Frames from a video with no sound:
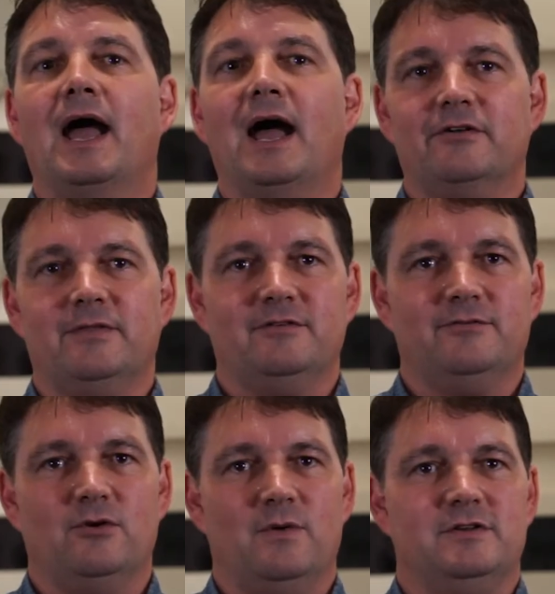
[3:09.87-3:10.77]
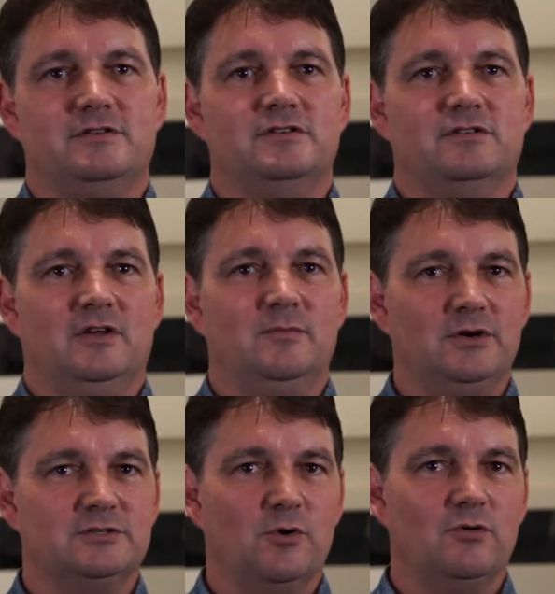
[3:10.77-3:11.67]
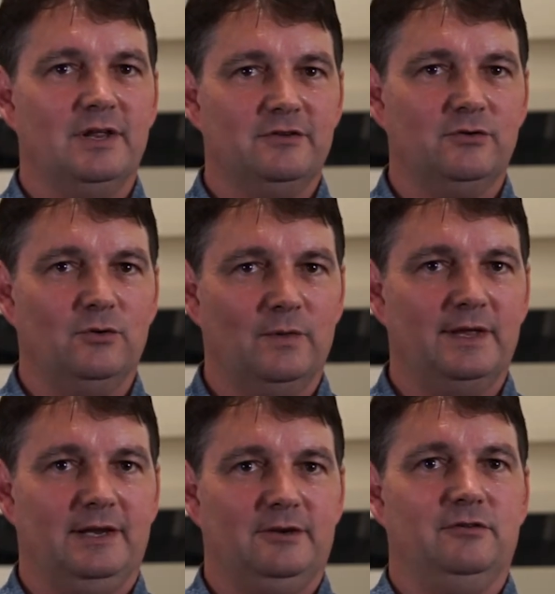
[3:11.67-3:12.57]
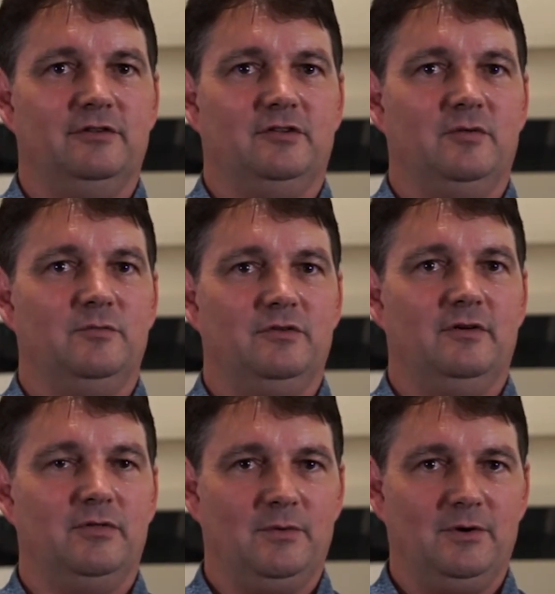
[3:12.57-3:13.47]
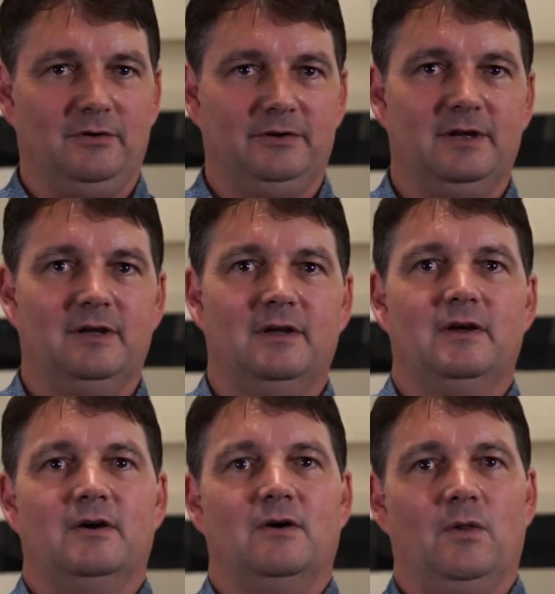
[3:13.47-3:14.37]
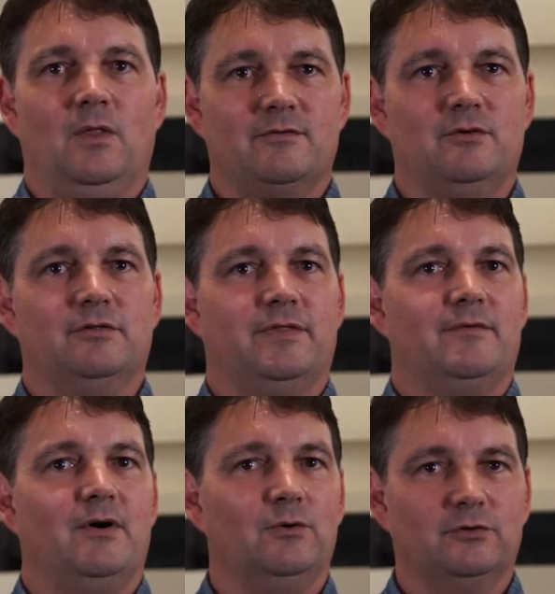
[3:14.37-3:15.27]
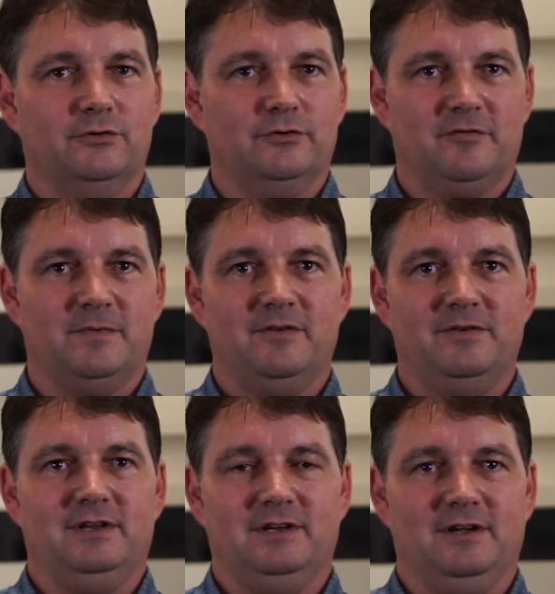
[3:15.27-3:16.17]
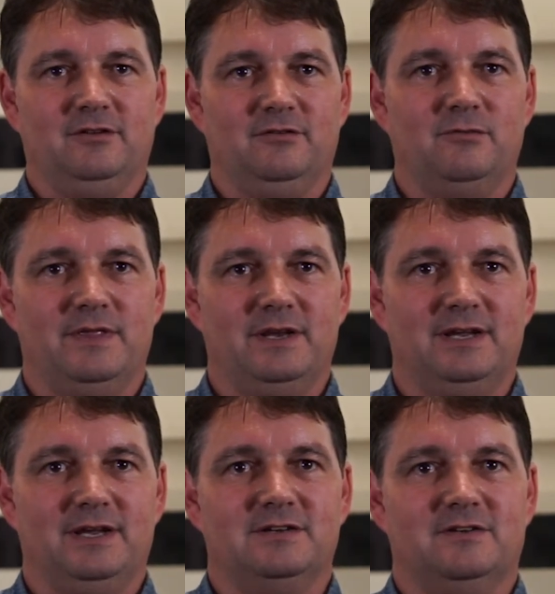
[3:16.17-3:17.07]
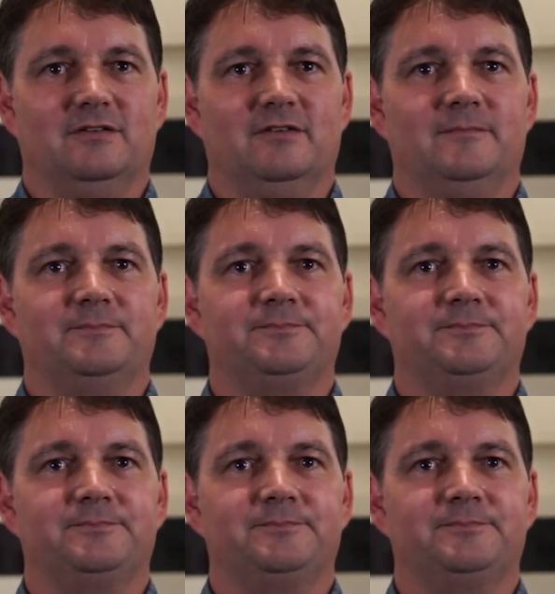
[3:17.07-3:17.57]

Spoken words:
Out of these 4 questions emerge more or less all the electoral systems of the world, although of course there are all sorts of specific details within each system.